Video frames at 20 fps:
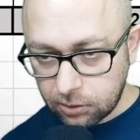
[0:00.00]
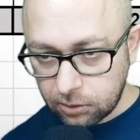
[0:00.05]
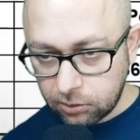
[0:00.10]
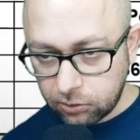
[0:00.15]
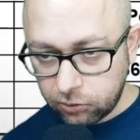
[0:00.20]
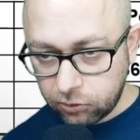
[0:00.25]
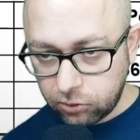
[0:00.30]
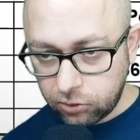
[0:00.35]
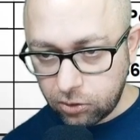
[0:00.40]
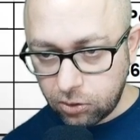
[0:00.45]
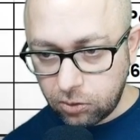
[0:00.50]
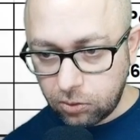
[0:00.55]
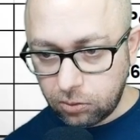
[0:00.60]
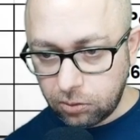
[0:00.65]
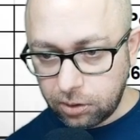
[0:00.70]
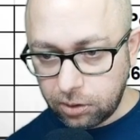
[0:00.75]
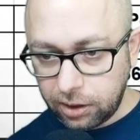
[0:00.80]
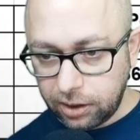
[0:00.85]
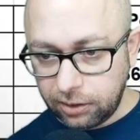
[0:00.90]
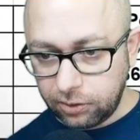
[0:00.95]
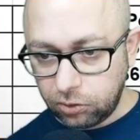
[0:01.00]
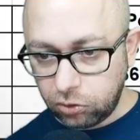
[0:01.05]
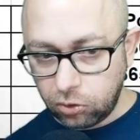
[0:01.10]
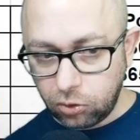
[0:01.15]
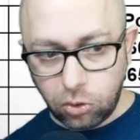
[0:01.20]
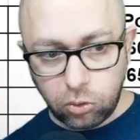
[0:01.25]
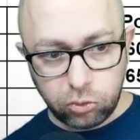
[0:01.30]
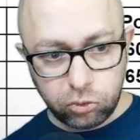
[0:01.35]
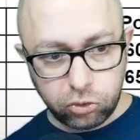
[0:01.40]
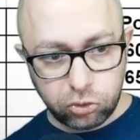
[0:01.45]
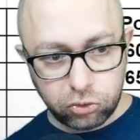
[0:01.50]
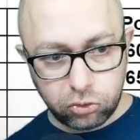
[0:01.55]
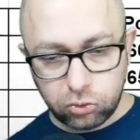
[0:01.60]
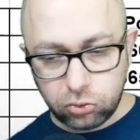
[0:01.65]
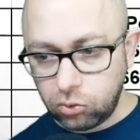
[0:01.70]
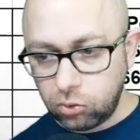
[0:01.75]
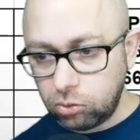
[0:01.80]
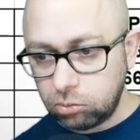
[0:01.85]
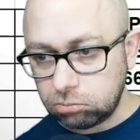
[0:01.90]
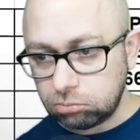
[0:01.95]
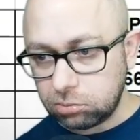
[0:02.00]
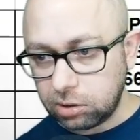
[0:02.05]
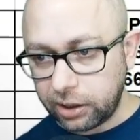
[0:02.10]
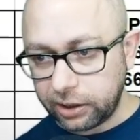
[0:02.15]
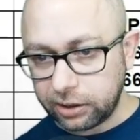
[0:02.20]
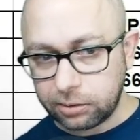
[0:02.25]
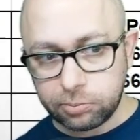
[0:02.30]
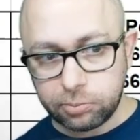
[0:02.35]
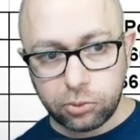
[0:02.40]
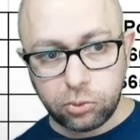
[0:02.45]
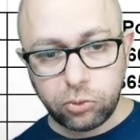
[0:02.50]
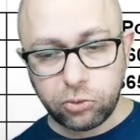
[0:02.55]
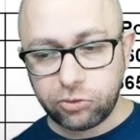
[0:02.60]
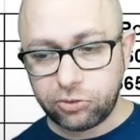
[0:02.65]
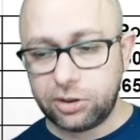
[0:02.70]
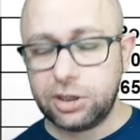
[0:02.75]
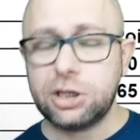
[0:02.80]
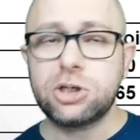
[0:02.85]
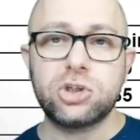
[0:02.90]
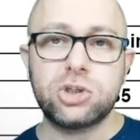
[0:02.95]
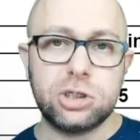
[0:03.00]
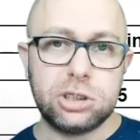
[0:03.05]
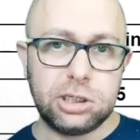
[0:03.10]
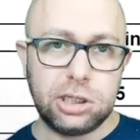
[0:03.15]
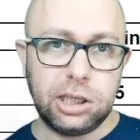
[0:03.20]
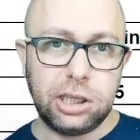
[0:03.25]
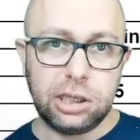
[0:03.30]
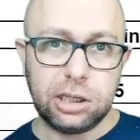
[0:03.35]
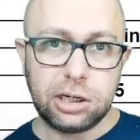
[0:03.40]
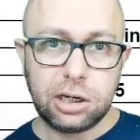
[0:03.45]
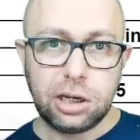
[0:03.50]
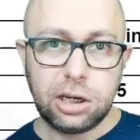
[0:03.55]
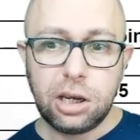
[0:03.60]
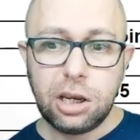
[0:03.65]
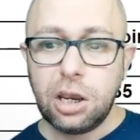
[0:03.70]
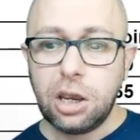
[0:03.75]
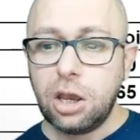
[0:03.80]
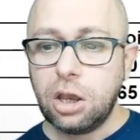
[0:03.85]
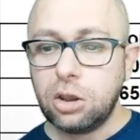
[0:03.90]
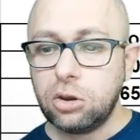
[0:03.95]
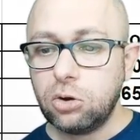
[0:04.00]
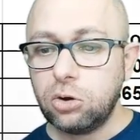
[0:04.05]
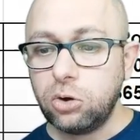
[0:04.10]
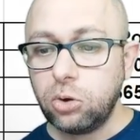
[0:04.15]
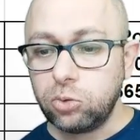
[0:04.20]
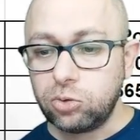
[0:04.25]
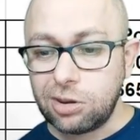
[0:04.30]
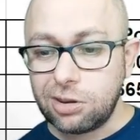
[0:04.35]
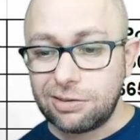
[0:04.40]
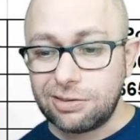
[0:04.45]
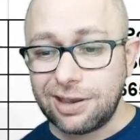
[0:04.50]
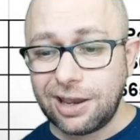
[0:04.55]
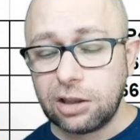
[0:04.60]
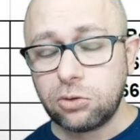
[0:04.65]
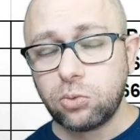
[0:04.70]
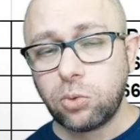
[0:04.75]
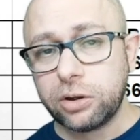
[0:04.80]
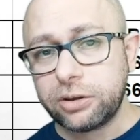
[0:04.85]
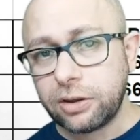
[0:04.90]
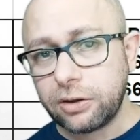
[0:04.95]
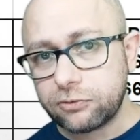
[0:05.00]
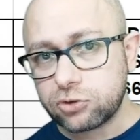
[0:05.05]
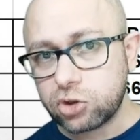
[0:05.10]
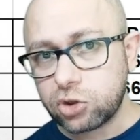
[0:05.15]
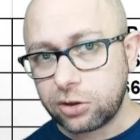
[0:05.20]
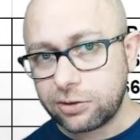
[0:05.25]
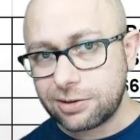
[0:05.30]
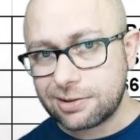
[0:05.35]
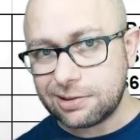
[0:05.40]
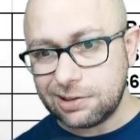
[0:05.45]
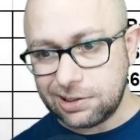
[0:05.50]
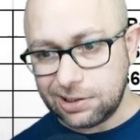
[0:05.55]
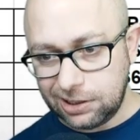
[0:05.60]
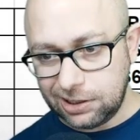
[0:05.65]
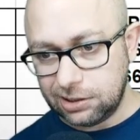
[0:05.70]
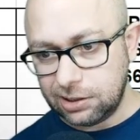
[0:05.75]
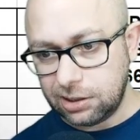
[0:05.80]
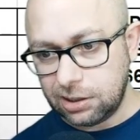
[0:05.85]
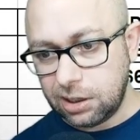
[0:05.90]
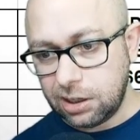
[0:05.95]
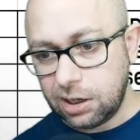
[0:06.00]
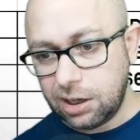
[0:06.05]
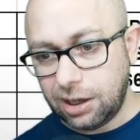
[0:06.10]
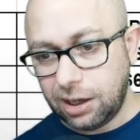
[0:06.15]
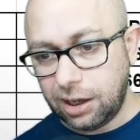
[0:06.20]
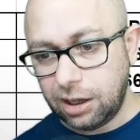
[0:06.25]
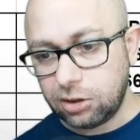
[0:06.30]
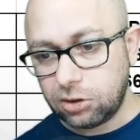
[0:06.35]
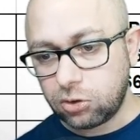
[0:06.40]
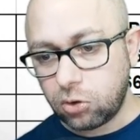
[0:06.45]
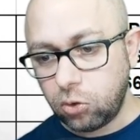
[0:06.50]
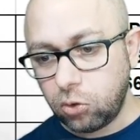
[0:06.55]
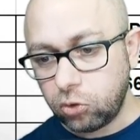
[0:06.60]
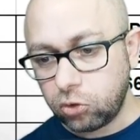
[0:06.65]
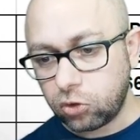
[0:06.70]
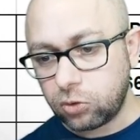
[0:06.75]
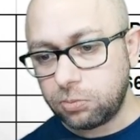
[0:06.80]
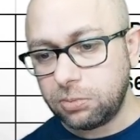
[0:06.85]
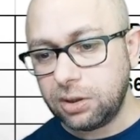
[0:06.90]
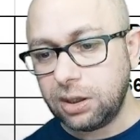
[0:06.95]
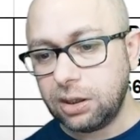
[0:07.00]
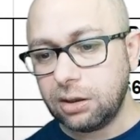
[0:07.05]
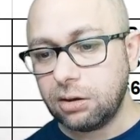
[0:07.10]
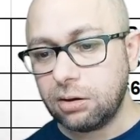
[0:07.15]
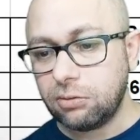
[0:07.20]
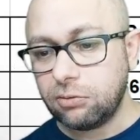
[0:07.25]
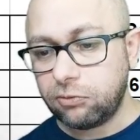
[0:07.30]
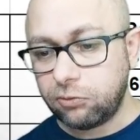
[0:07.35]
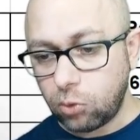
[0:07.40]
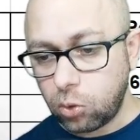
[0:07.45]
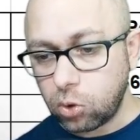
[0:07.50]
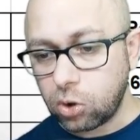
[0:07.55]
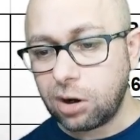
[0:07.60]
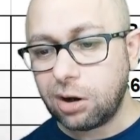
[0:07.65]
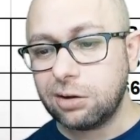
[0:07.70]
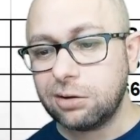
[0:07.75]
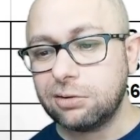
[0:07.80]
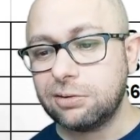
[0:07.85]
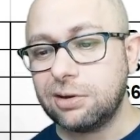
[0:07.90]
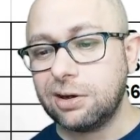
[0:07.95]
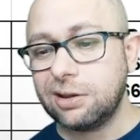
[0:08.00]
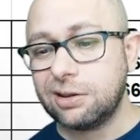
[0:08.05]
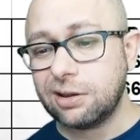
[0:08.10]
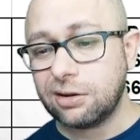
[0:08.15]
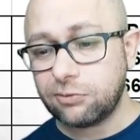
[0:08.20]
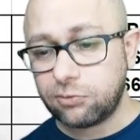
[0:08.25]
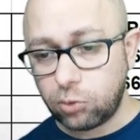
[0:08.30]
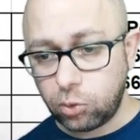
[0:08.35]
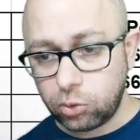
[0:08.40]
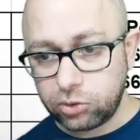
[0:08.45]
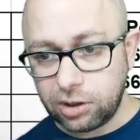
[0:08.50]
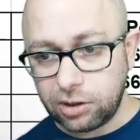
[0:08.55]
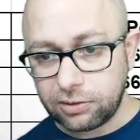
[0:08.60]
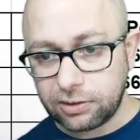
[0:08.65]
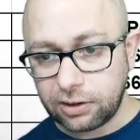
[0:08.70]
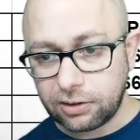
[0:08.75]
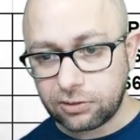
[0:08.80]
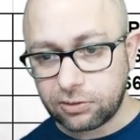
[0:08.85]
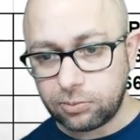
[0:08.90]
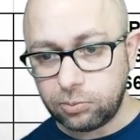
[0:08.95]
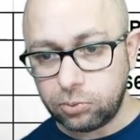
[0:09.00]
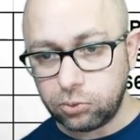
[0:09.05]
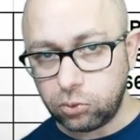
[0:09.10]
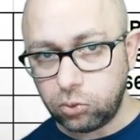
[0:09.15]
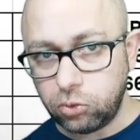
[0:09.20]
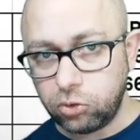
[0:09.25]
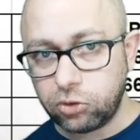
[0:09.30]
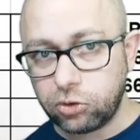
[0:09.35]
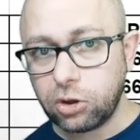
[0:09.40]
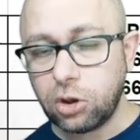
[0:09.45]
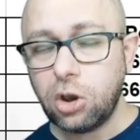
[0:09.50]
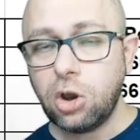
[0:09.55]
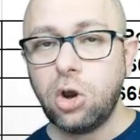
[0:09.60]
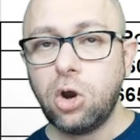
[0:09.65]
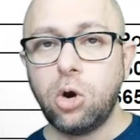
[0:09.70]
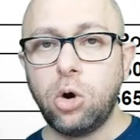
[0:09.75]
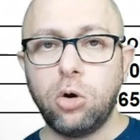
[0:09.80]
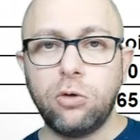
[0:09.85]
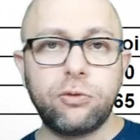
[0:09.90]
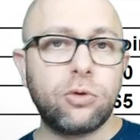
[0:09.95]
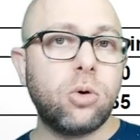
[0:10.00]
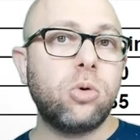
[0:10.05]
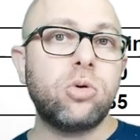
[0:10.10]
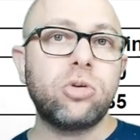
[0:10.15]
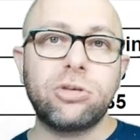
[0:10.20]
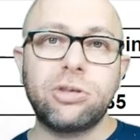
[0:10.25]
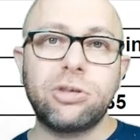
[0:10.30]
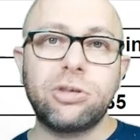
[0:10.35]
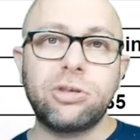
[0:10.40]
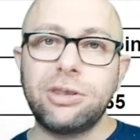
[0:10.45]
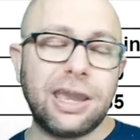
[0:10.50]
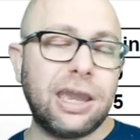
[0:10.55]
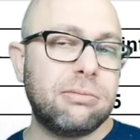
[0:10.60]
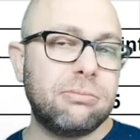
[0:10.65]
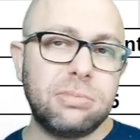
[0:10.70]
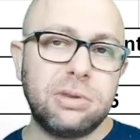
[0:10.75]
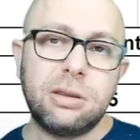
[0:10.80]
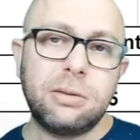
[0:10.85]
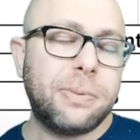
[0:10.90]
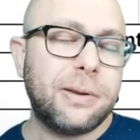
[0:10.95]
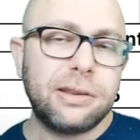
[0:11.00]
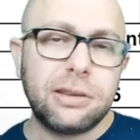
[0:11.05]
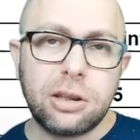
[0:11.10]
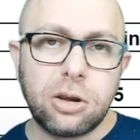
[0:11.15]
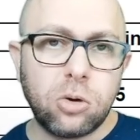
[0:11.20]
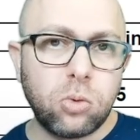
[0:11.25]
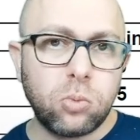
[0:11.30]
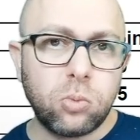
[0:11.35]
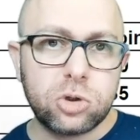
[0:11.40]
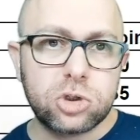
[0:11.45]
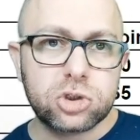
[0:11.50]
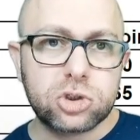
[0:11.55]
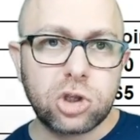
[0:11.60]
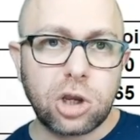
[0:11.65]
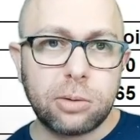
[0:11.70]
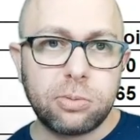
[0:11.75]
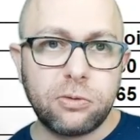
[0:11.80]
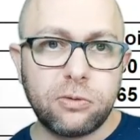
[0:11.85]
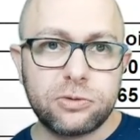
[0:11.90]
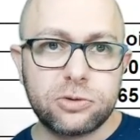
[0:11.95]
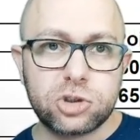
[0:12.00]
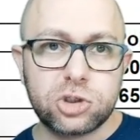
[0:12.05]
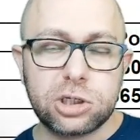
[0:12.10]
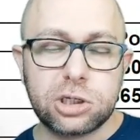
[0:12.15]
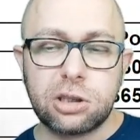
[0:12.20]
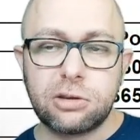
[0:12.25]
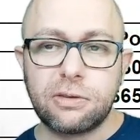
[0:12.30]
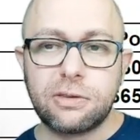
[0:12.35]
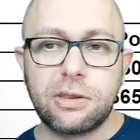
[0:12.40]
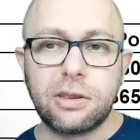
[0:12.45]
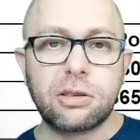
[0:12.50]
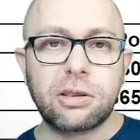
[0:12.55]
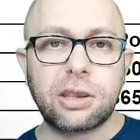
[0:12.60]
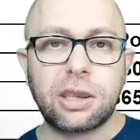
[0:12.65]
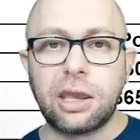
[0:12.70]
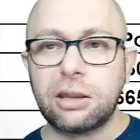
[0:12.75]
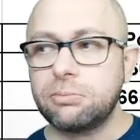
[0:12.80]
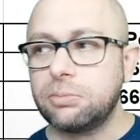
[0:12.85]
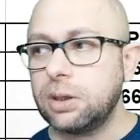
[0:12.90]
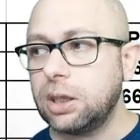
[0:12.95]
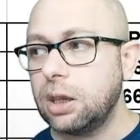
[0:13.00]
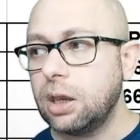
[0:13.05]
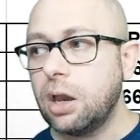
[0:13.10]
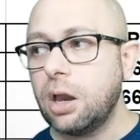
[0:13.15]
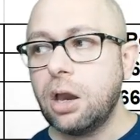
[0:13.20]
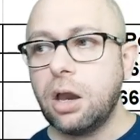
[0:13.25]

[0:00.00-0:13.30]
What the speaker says: So in those 2 like brews section here, you'll notice that what I've just did, it cost me 446 brews. Of course, these can be depending on which type of chickens. This can be